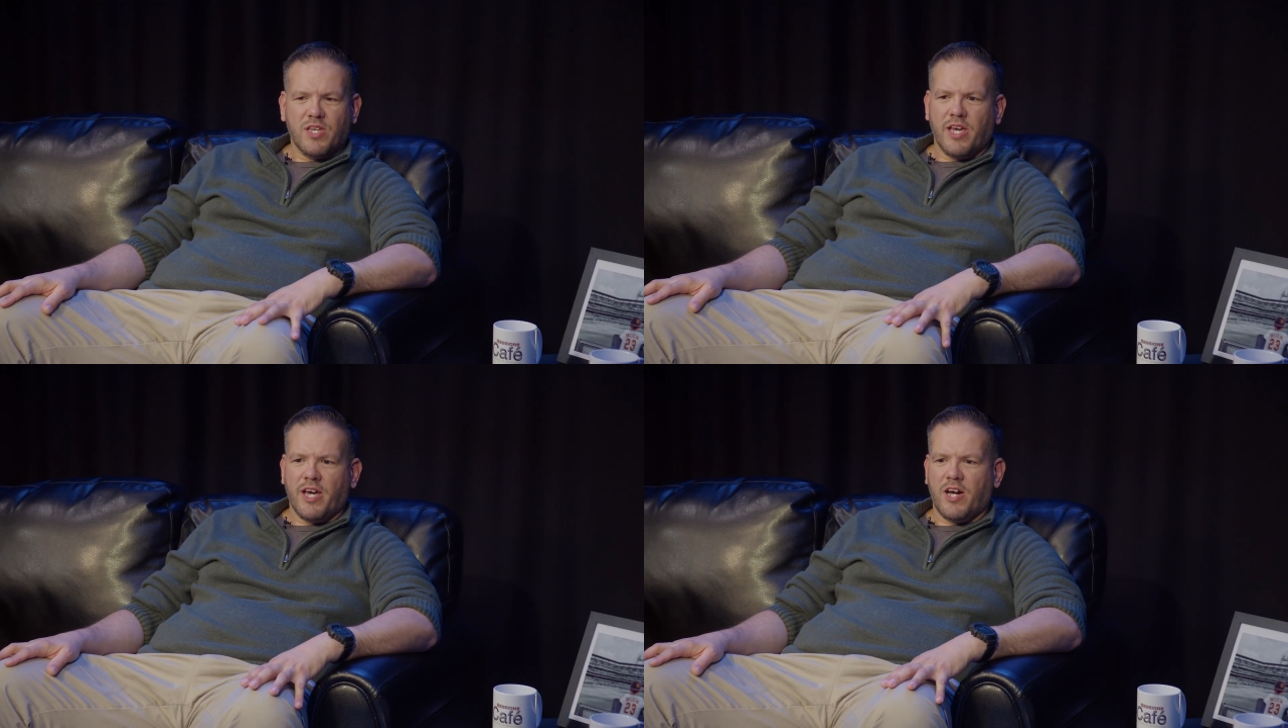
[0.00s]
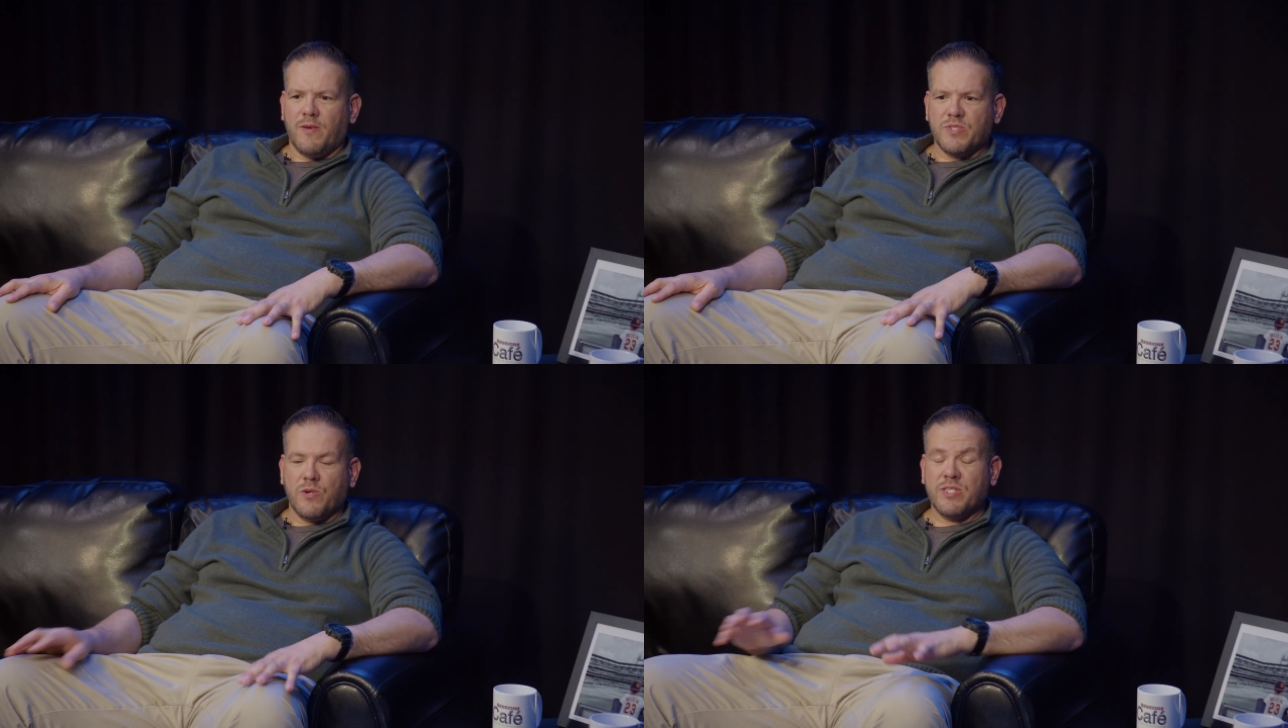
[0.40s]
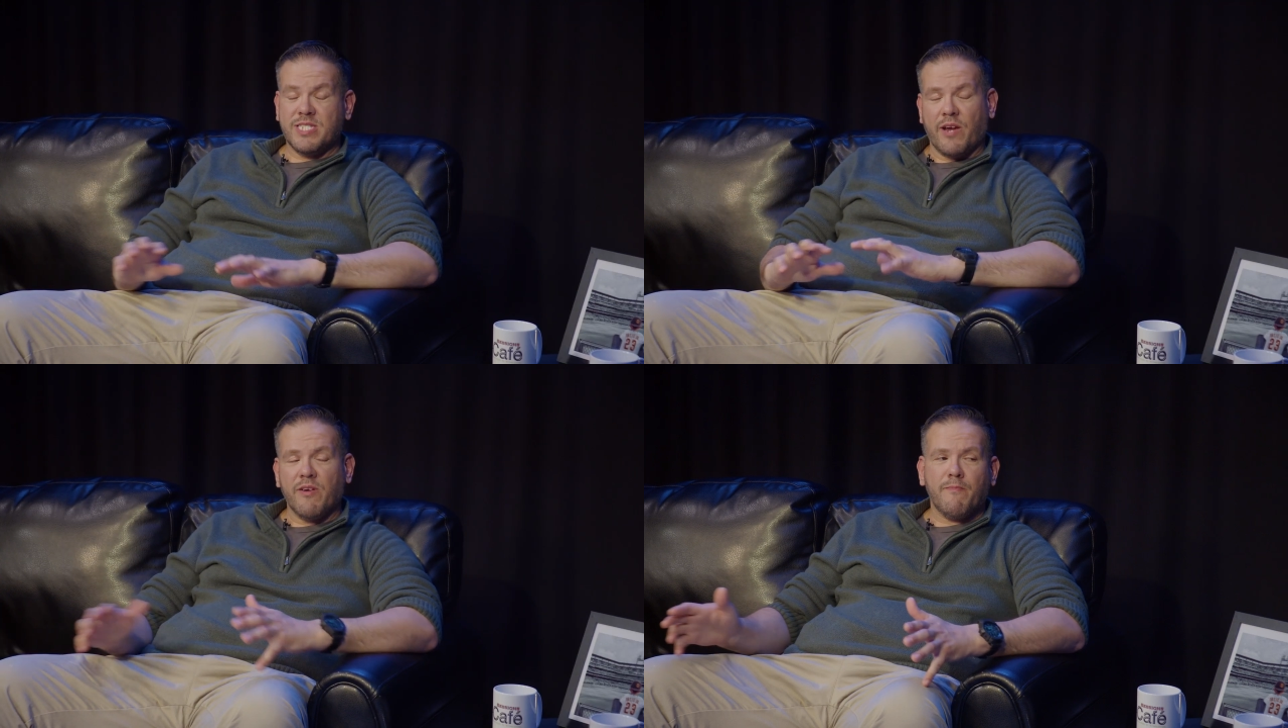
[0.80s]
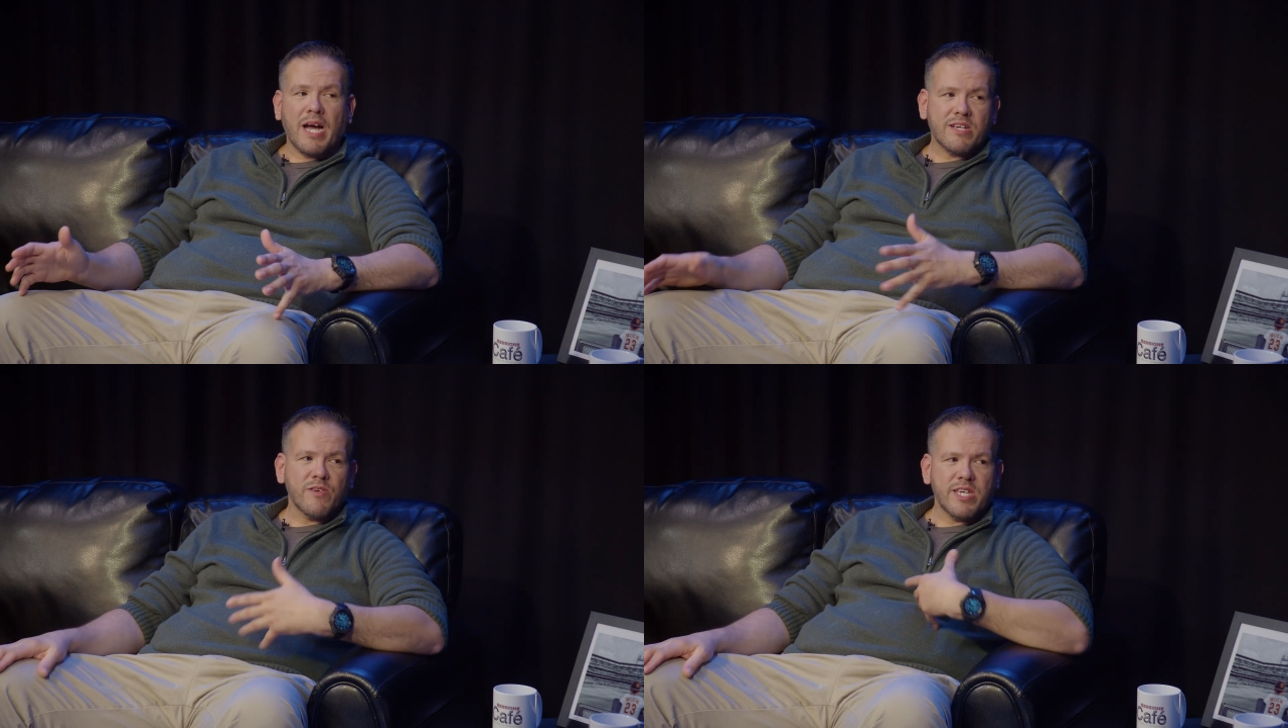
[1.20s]
So it's dairy.
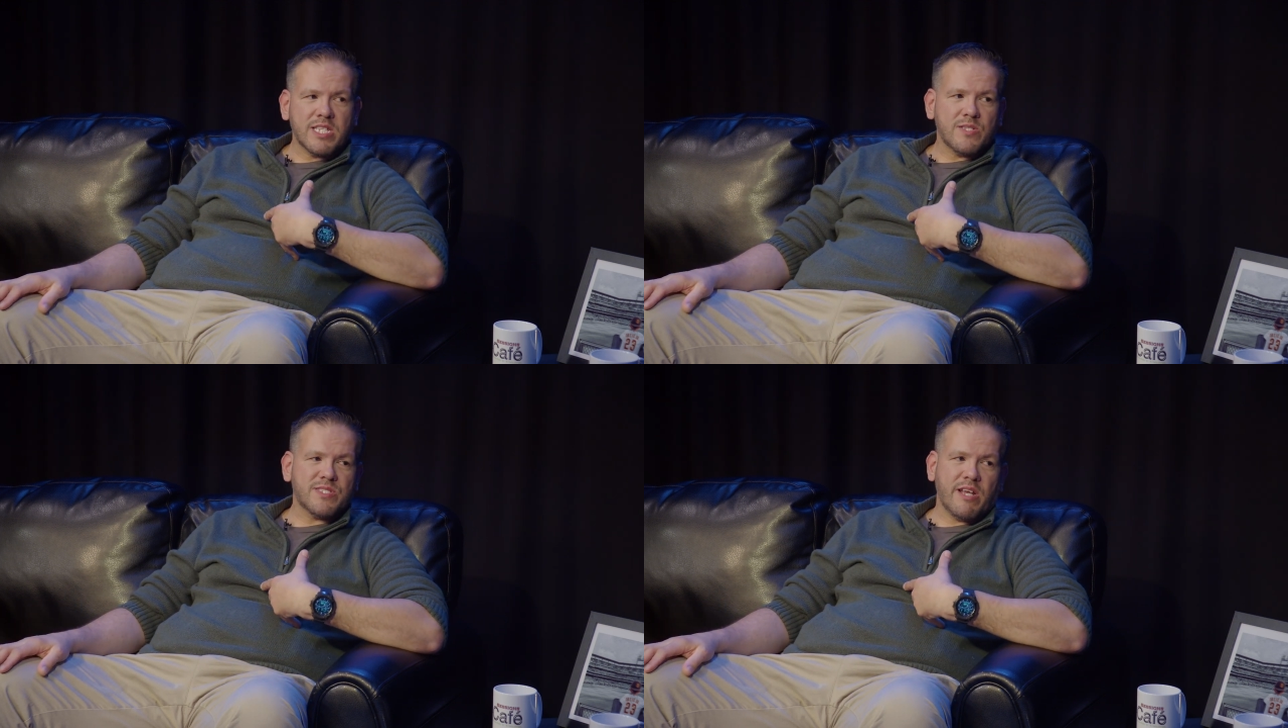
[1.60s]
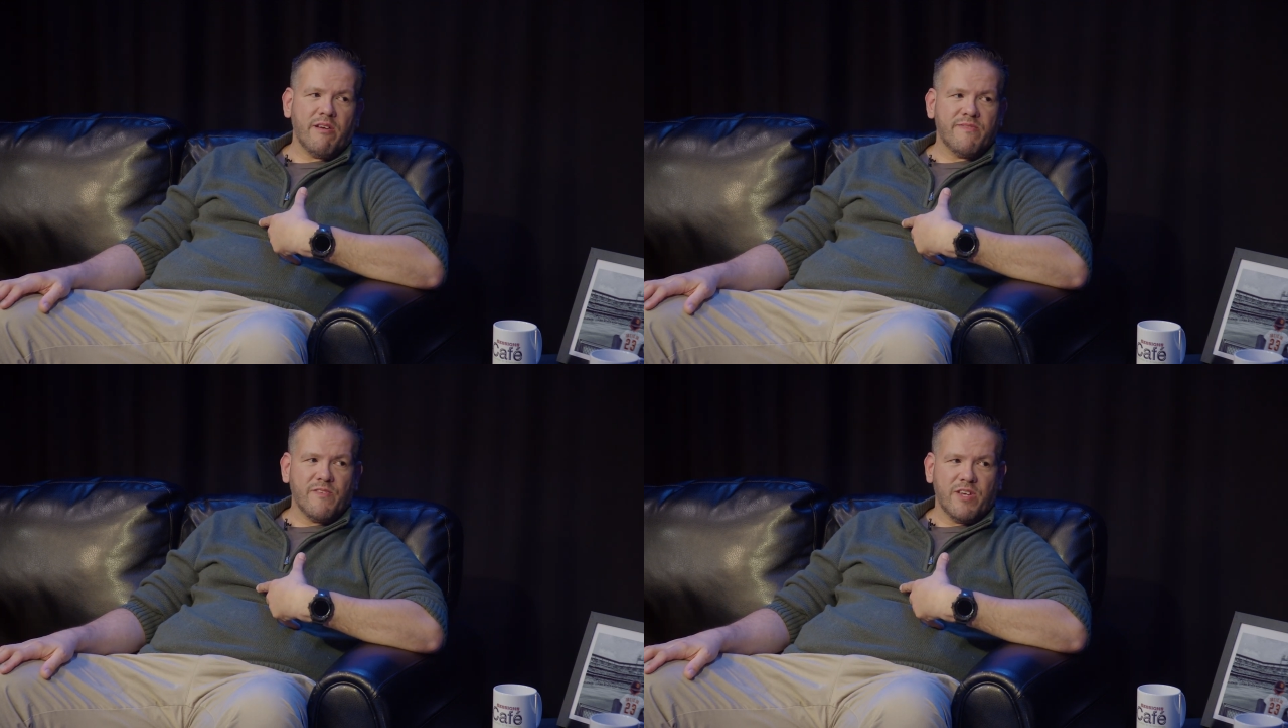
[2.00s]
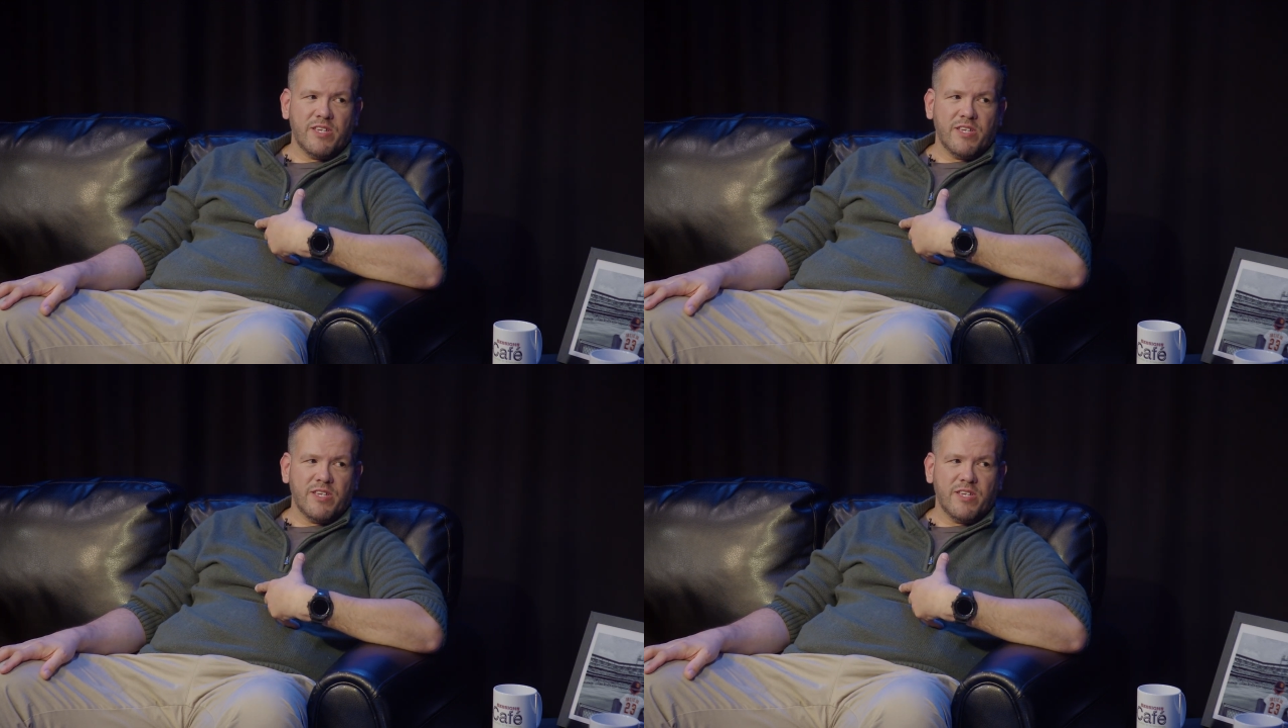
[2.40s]
My coquito's dairy free.